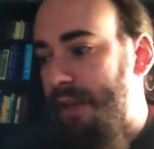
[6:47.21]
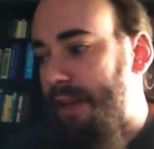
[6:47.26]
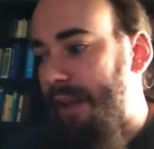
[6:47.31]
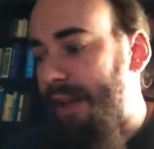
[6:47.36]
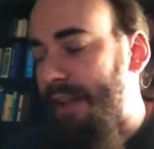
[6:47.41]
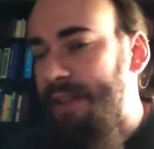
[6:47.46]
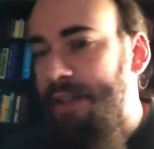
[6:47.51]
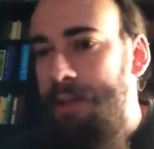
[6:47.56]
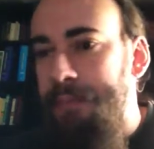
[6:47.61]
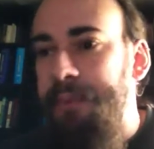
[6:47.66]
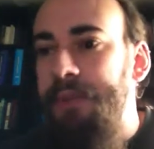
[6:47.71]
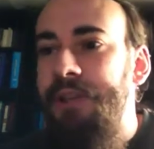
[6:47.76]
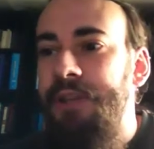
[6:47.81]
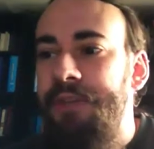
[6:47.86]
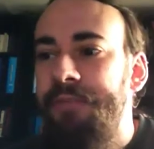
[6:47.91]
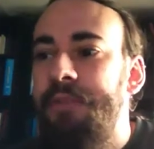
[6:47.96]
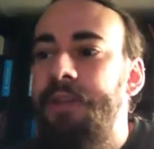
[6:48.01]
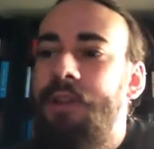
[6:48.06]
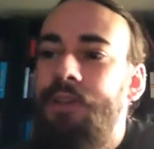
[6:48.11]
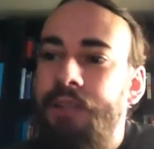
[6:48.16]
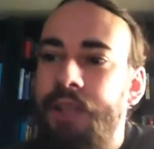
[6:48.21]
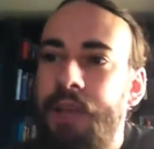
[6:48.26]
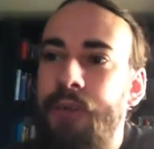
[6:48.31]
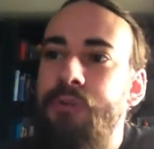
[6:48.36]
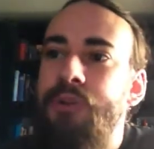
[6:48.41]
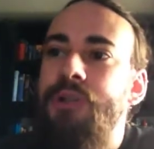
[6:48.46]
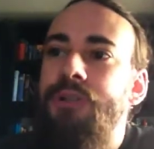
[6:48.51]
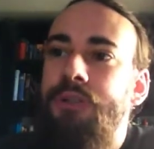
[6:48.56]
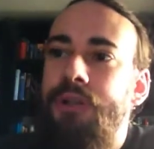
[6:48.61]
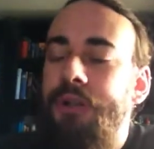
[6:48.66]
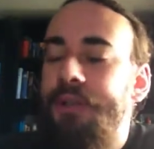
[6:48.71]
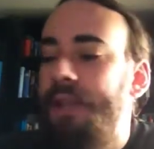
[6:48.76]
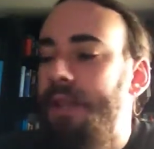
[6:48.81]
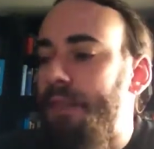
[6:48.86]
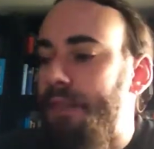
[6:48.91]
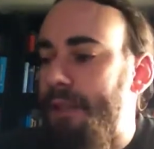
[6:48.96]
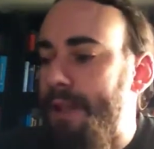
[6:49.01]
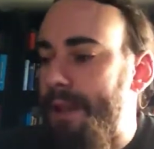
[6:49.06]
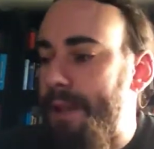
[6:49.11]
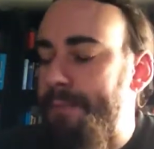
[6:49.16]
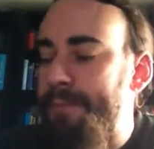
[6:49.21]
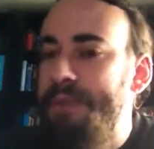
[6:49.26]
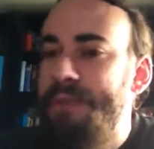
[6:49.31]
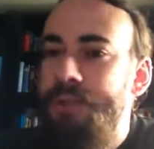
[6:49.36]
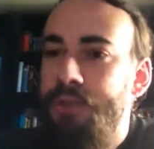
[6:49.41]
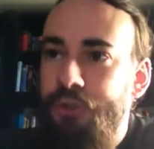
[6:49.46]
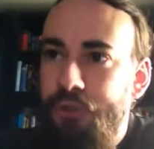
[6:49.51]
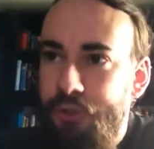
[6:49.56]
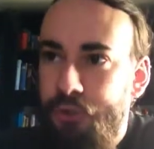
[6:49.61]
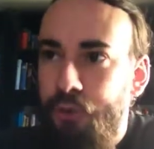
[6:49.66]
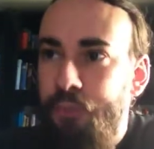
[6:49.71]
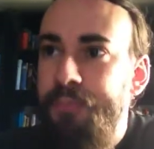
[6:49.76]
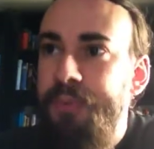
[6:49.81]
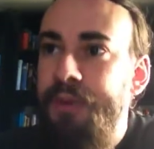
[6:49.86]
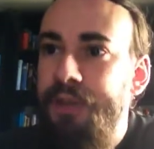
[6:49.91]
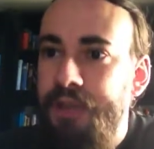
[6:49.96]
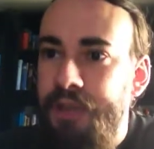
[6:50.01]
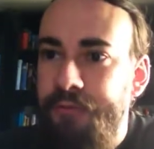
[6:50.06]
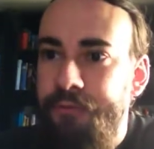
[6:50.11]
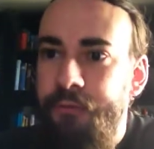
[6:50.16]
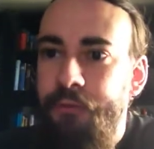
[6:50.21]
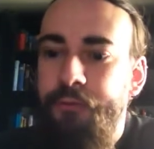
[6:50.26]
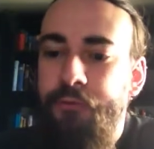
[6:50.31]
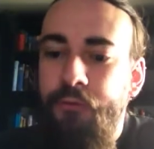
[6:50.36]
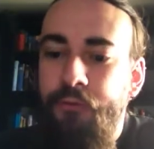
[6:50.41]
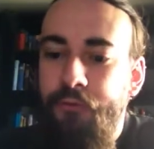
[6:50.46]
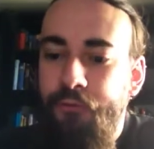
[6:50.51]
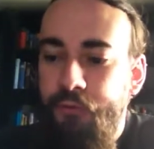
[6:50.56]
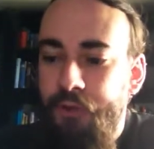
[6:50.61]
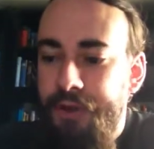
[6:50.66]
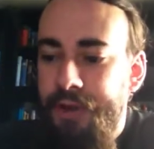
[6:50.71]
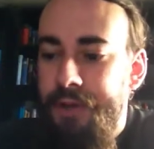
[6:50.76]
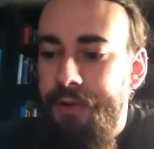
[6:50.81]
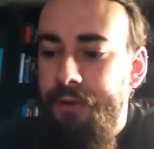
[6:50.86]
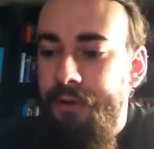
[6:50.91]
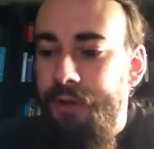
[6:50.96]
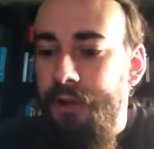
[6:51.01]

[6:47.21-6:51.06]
and I believe that language learning tips should be given for free.